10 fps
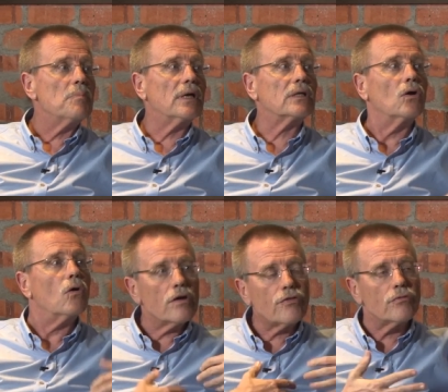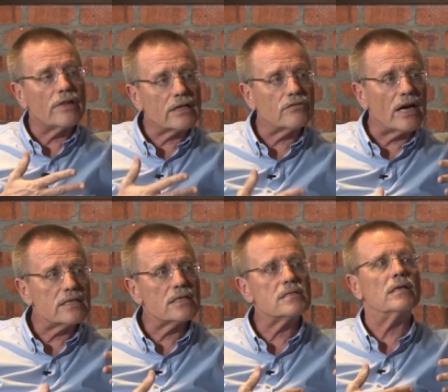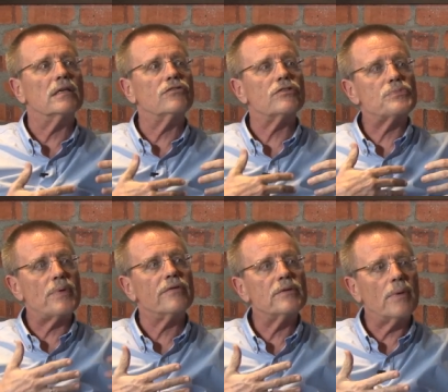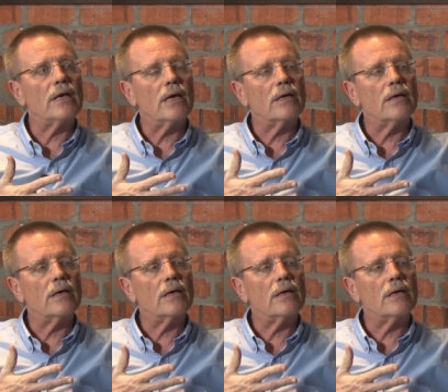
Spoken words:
But going through that crisis in a transparent manner